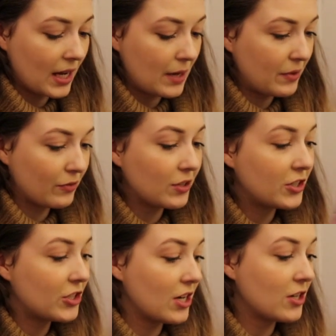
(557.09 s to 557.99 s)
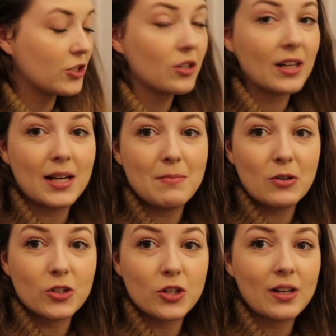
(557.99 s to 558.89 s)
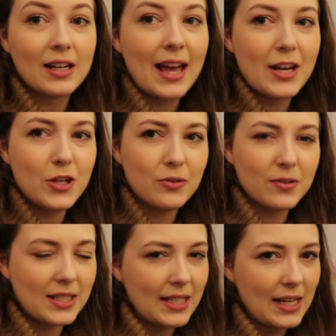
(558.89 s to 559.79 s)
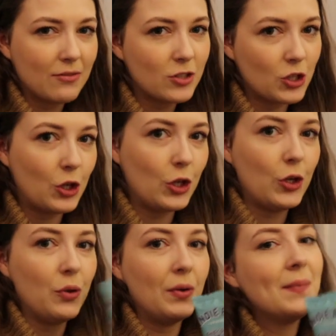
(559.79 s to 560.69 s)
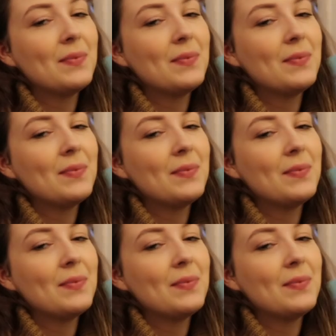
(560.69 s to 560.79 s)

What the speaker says: And we've got a dark chocolate and a milk chocolate, and you'll receive two